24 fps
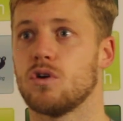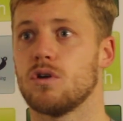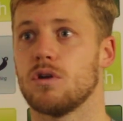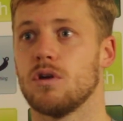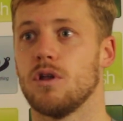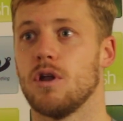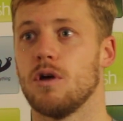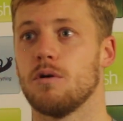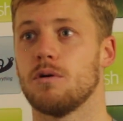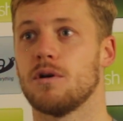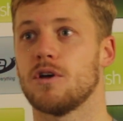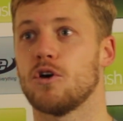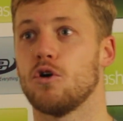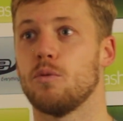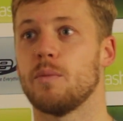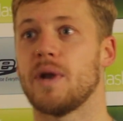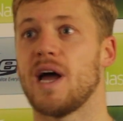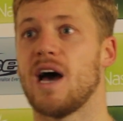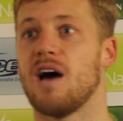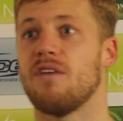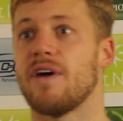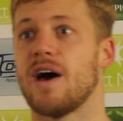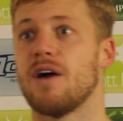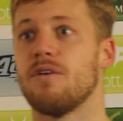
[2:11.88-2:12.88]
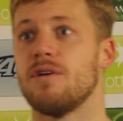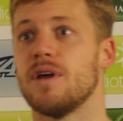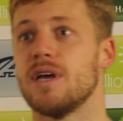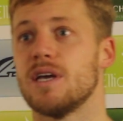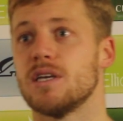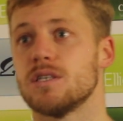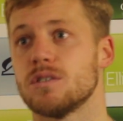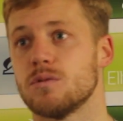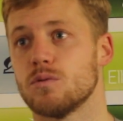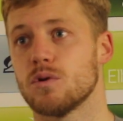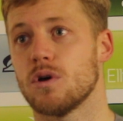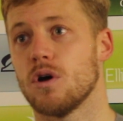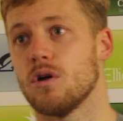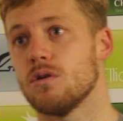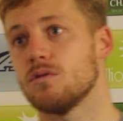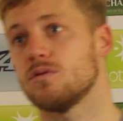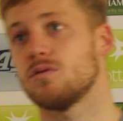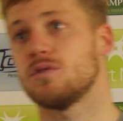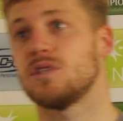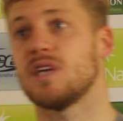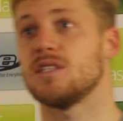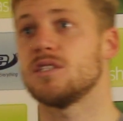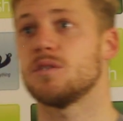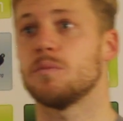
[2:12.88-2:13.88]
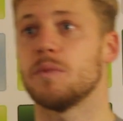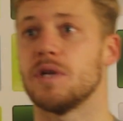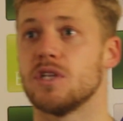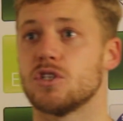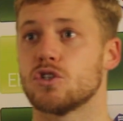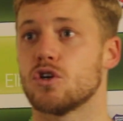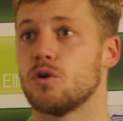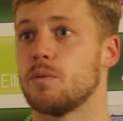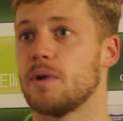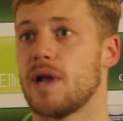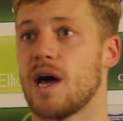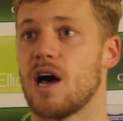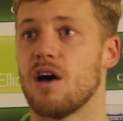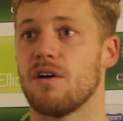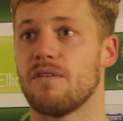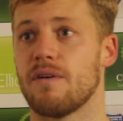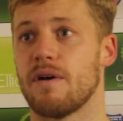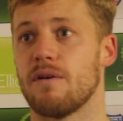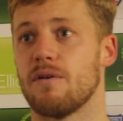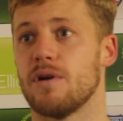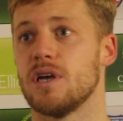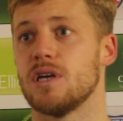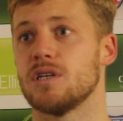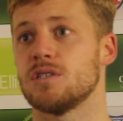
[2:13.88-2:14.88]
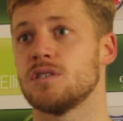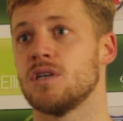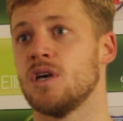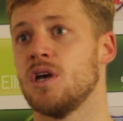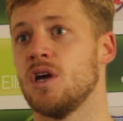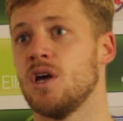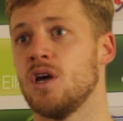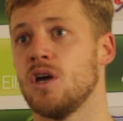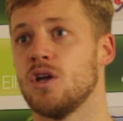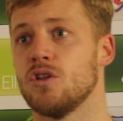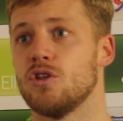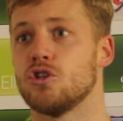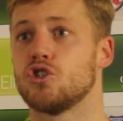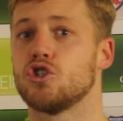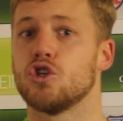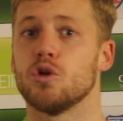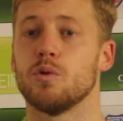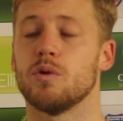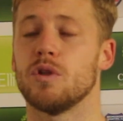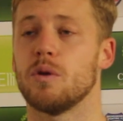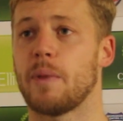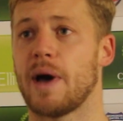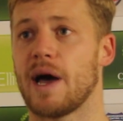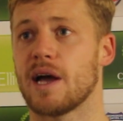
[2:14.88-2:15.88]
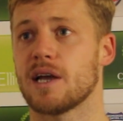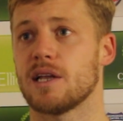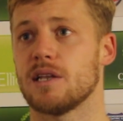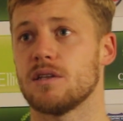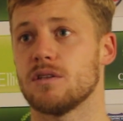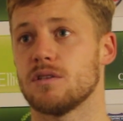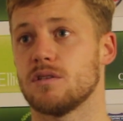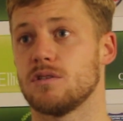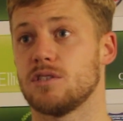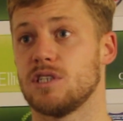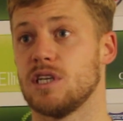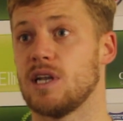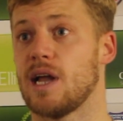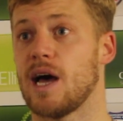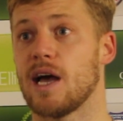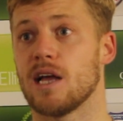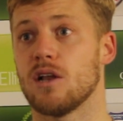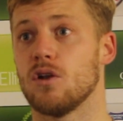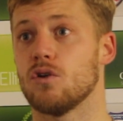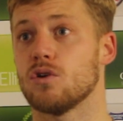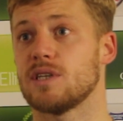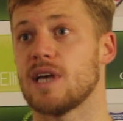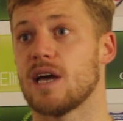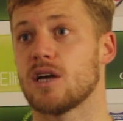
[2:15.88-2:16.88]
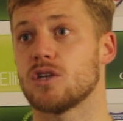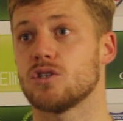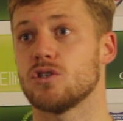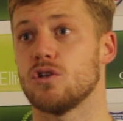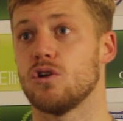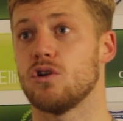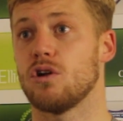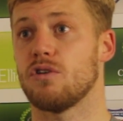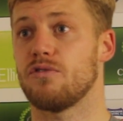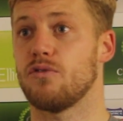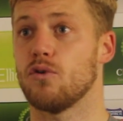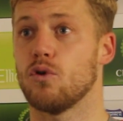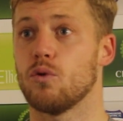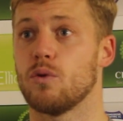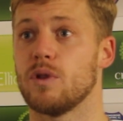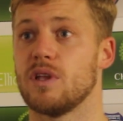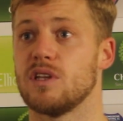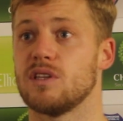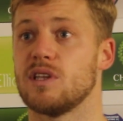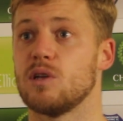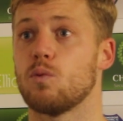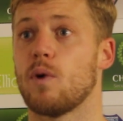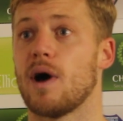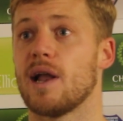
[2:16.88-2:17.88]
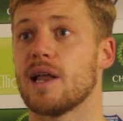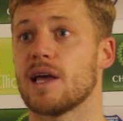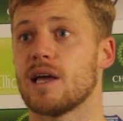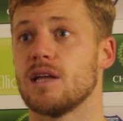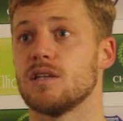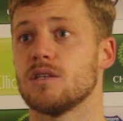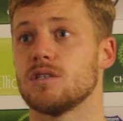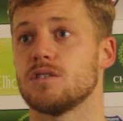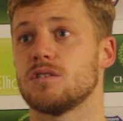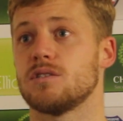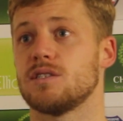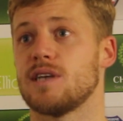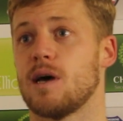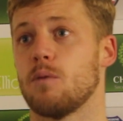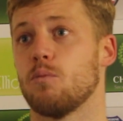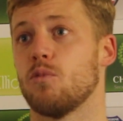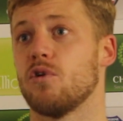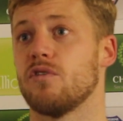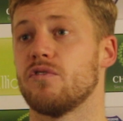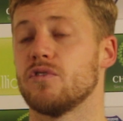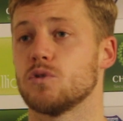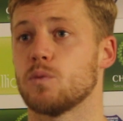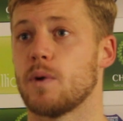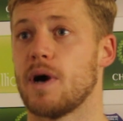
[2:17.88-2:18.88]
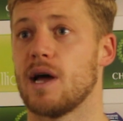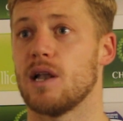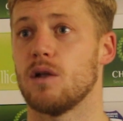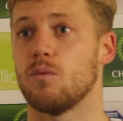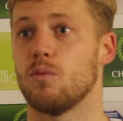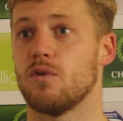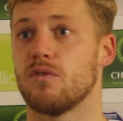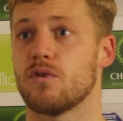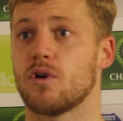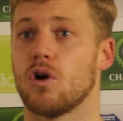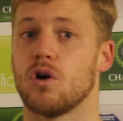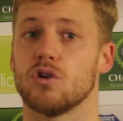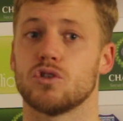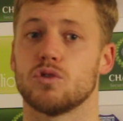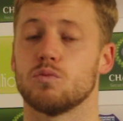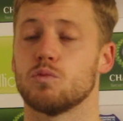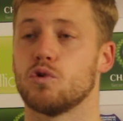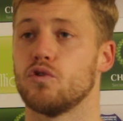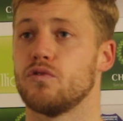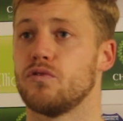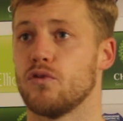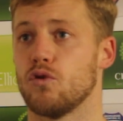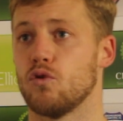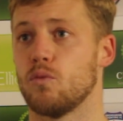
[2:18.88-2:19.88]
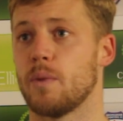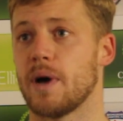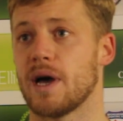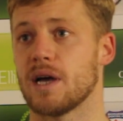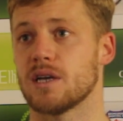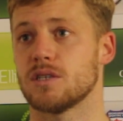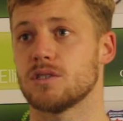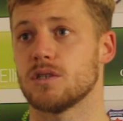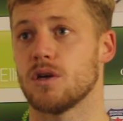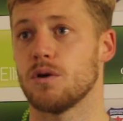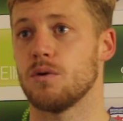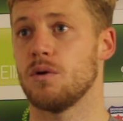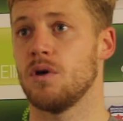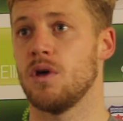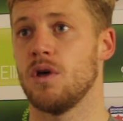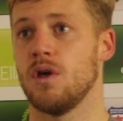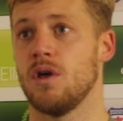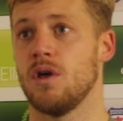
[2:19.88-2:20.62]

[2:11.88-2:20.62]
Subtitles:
you know, coming out of our ears. We've got centre mids coming out of our ears. The two at the back today looked excellent. I thought they did well against Tamworth as well, and we've got some good fullbacks. So.